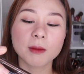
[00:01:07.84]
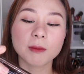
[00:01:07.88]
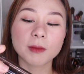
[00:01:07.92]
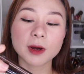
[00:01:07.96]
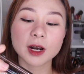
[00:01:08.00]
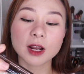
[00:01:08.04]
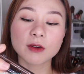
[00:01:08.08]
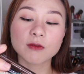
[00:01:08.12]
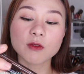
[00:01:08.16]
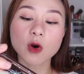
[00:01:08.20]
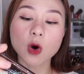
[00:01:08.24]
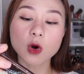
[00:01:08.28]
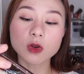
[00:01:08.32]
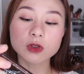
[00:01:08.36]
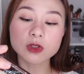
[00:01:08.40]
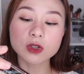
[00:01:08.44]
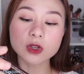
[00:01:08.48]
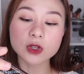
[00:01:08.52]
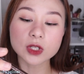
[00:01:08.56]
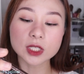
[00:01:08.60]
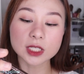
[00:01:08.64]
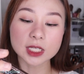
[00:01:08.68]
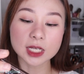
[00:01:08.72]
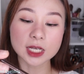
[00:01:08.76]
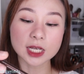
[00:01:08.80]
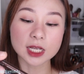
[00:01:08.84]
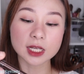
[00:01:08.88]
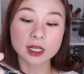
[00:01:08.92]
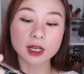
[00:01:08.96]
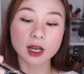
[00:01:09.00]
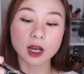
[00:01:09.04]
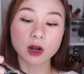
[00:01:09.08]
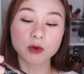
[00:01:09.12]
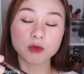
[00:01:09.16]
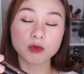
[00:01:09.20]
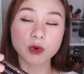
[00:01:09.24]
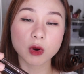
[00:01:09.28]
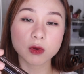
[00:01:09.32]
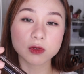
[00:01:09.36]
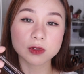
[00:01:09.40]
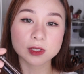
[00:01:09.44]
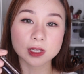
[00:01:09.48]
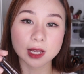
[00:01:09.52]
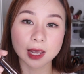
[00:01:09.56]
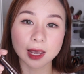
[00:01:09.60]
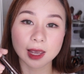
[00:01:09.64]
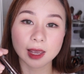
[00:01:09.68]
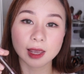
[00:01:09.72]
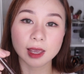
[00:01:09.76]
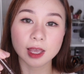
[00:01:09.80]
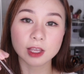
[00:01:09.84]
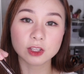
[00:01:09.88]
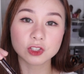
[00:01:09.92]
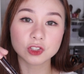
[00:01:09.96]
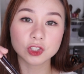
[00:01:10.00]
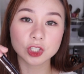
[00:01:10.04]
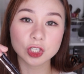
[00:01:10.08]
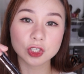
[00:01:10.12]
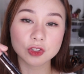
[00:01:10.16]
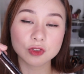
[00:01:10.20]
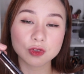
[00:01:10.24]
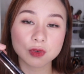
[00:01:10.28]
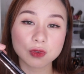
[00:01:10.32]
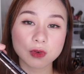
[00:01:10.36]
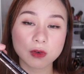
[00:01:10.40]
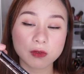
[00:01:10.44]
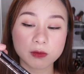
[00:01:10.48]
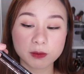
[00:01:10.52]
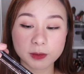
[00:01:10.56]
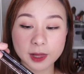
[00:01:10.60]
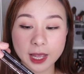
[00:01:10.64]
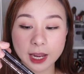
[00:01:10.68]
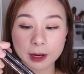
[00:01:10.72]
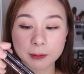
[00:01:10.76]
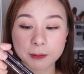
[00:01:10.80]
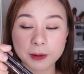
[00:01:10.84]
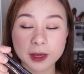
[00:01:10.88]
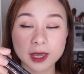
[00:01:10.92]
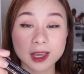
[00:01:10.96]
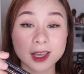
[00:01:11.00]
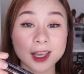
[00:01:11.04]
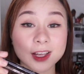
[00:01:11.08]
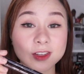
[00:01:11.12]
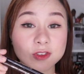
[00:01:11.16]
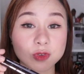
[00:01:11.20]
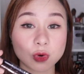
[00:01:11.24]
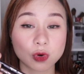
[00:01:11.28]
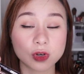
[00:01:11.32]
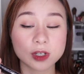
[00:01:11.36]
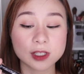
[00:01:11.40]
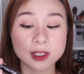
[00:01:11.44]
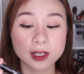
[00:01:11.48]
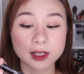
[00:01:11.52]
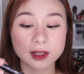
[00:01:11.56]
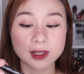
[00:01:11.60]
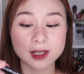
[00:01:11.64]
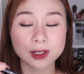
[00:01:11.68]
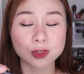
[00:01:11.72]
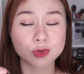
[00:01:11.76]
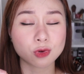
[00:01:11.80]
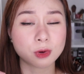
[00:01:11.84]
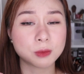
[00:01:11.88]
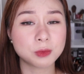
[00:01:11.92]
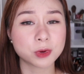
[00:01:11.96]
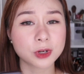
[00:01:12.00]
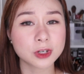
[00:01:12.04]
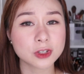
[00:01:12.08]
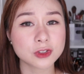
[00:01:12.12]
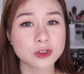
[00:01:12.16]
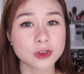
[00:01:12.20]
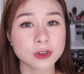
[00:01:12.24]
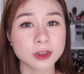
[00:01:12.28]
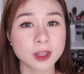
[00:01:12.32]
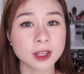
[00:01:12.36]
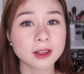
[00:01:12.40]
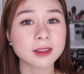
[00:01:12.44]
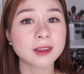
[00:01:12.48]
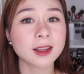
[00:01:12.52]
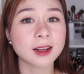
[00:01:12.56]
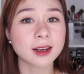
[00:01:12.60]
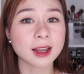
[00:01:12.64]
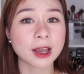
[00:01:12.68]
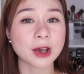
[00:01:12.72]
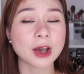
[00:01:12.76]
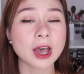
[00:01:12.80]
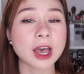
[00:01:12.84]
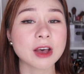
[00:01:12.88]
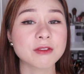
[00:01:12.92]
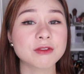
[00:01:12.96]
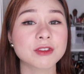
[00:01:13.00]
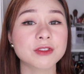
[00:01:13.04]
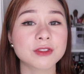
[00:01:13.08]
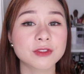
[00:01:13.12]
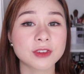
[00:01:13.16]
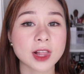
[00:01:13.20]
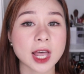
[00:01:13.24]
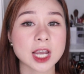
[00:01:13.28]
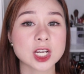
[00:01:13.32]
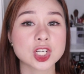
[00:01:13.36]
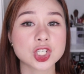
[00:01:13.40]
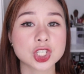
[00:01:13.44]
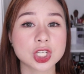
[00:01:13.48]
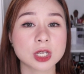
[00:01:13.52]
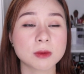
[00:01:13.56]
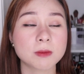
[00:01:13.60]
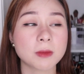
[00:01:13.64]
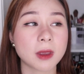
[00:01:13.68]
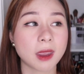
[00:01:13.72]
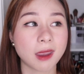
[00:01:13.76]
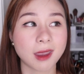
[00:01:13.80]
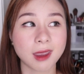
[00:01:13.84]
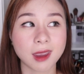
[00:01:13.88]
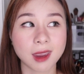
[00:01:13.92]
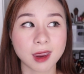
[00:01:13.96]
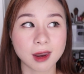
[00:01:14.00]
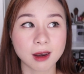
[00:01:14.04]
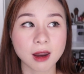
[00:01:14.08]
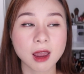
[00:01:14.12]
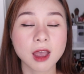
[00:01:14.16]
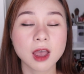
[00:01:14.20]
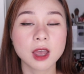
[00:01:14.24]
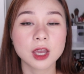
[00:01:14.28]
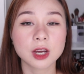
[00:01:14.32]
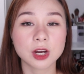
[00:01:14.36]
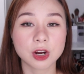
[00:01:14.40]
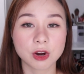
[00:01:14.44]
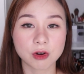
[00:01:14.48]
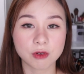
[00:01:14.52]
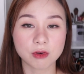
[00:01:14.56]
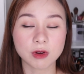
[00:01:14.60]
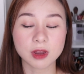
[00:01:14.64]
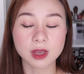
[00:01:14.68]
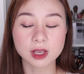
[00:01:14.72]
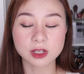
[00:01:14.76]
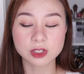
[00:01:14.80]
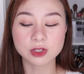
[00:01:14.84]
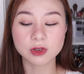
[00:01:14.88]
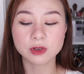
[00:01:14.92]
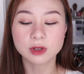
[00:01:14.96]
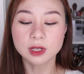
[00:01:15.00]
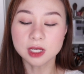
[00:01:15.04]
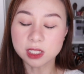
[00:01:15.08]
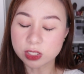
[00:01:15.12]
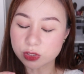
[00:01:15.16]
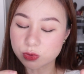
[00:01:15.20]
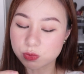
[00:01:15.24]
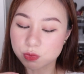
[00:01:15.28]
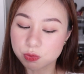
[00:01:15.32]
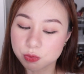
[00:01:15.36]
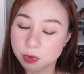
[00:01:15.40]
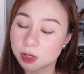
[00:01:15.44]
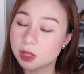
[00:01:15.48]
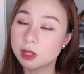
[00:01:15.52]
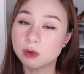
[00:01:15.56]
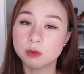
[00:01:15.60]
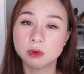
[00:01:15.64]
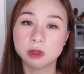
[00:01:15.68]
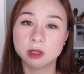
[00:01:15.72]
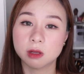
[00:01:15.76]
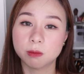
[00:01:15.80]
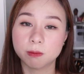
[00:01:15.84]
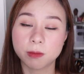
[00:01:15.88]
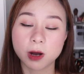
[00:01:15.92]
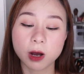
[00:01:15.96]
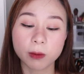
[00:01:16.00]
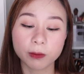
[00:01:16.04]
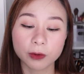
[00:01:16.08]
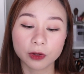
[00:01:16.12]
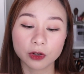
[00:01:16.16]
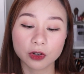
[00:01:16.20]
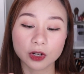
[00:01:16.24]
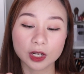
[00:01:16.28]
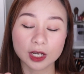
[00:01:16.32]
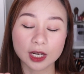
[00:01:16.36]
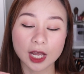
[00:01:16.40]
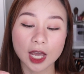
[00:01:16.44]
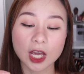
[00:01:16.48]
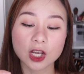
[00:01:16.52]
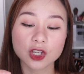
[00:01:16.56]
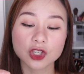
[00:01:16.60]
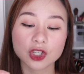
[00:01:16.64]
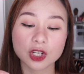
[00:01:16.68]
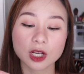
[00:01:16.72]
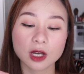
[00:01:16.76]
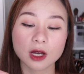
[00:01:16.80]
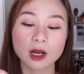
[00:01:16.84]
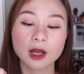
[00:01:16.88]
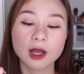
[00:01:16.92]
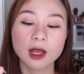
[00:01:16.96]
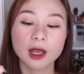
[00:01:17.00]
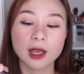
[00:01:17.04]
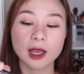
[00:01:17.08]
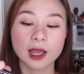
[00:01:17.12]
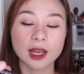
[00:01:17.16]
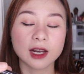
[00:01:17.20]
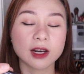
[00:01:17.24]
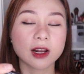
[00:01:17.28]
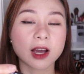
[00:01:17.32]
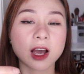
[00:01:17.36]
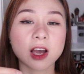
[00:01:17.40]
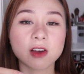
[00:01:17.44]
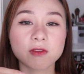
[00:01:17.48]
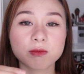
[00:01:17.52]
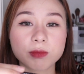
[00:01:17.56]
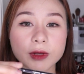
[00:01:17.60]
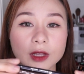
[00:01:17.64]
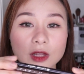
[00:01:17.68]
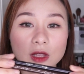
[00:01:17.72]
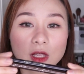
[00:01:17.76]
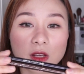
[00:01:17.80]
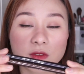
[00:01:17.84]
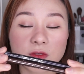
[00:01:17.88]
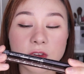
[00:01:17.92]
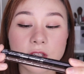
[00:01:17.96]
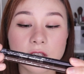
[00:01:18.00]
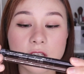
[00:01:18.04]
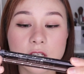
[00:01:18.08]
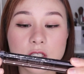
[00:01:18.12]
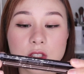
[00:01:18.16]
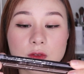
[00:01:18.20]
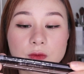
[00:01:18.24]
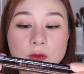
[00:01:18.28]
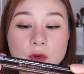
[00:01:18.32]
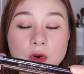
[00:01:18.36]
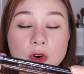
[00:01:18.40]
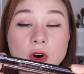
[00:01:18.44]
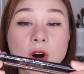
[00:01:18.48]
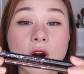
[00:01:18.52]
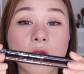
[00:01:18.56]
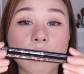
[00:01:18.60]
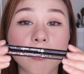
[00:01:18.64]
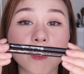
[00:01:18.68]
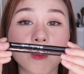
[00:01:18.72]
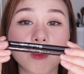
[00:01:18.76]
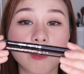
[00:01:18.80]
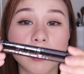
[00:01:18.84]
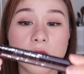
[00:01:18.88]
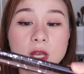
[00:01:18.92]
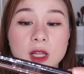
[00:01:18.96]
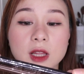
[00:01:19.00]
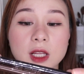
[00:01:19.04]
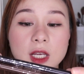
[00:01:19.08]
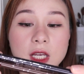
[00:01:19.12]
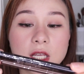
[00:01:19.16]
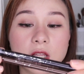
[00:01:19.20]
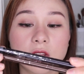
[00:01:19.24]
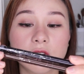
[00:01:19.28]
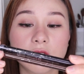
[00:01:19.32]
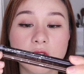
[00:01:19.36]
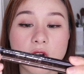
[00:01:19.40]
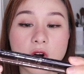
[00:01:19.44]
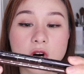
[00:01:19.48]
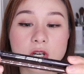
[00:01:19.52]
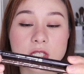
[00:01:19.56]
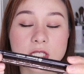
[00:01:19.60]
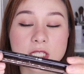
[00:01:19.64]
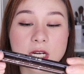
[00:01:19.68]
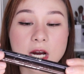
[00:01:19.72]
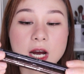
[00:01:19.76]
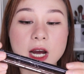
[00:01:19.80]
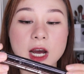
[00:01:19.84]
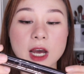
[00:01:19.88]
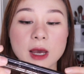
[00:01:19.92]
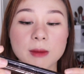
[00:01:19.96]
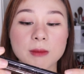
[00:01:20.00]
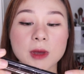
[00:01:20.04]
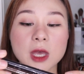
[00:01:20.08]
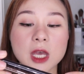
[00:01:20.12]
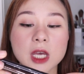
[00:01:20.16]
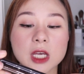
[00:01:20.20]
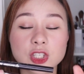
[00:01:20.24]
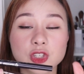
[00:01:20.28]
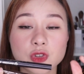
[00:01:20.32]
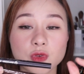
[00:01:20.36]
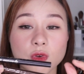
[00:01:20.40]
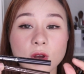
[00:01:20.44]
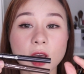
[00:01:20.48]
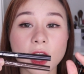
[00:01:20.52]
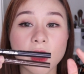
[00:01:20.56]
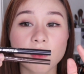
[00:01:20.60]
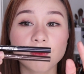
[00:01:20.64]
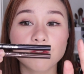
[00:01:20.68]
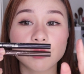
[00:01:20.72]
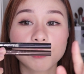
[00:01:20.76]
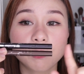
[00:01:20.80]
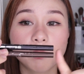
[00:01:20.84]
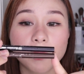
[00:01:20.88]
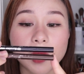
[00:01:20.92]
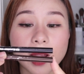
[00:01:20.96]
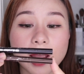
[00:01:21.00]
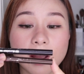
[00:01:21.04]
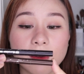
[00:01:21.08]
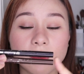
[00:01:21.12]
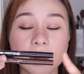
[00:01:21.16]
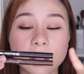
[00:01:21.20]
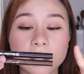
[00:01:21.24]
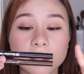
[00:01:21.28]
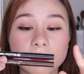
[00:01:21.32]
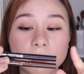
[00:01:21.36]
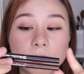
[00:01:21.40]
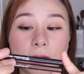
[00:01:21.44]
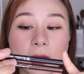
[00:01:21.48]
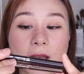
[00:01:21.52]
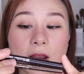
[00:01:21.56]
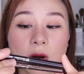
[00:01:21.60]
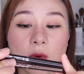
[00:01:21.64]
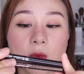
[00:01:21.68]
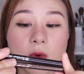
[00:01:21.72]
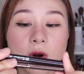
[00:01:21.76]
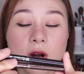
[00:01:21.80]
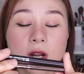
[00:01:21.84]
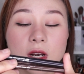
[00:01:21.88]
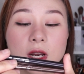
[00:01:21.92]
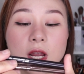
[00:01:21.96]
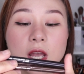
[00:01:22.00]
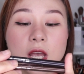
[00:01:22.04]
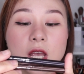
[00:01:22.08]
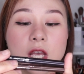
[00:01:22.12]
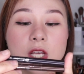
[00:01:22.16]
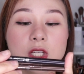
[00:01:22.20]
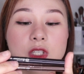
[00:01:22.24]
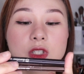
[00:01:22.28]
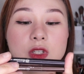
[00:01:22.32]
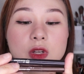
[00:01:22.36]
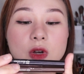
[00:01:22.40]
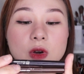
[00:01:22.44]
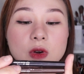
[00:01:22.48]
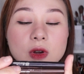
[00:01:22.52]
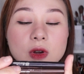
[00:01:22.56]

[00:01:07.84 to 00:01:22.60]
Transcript: but I've also seen Rose and Jisoo of Blackpink endorsing this, so I'm pretty sure that they now have a flagship in Korea. So it's really popular in Asia, and I've been loving this for a really long time. I do have the brown and the black one, so